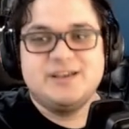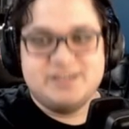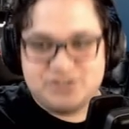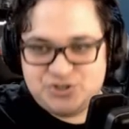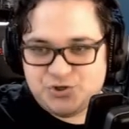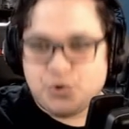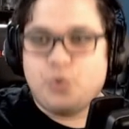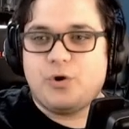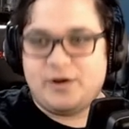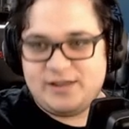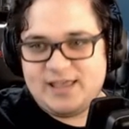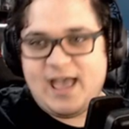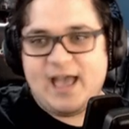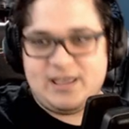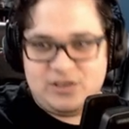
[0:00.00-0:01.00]
sure,
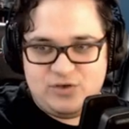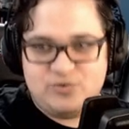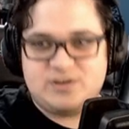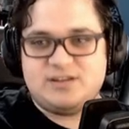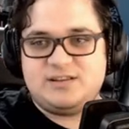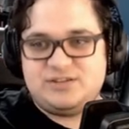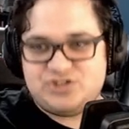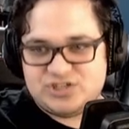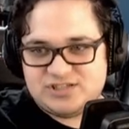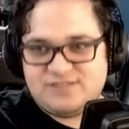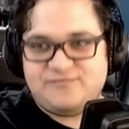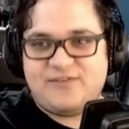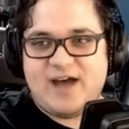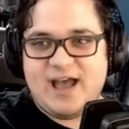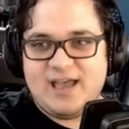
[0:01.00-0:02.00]
yeah, you could
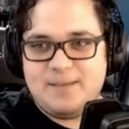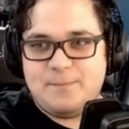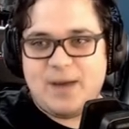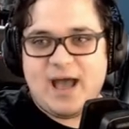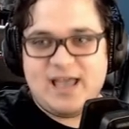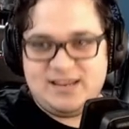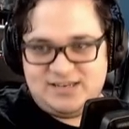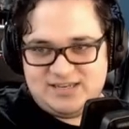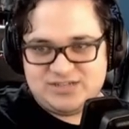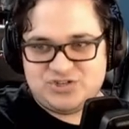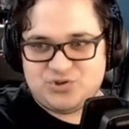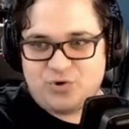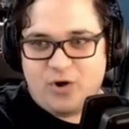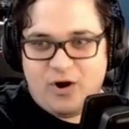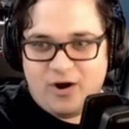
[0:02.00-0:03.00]
justify buying
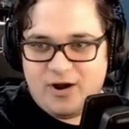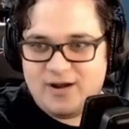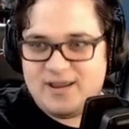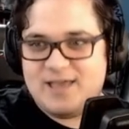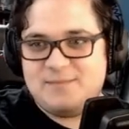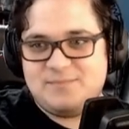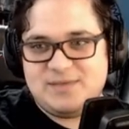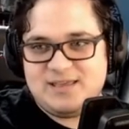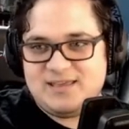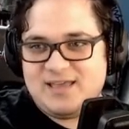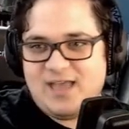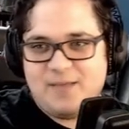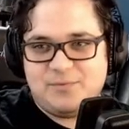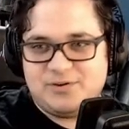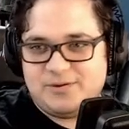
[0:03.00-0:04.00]
digital art and being
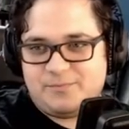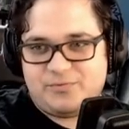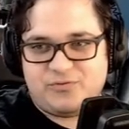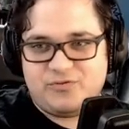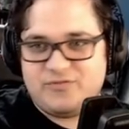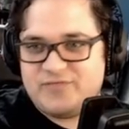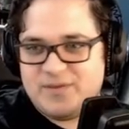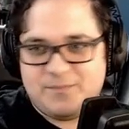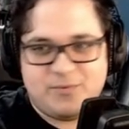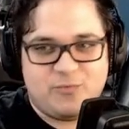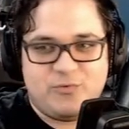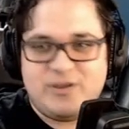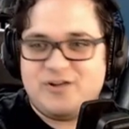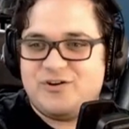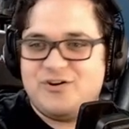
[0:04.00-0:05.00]
able to prove it, but
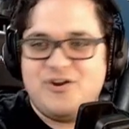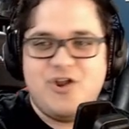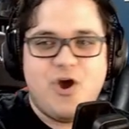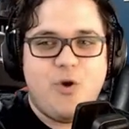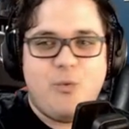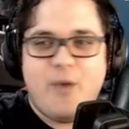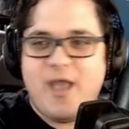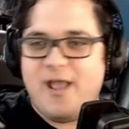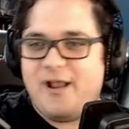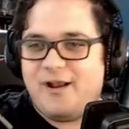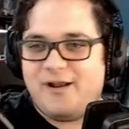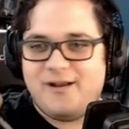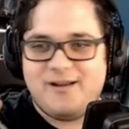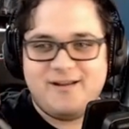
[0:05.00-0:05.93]
we are nowhere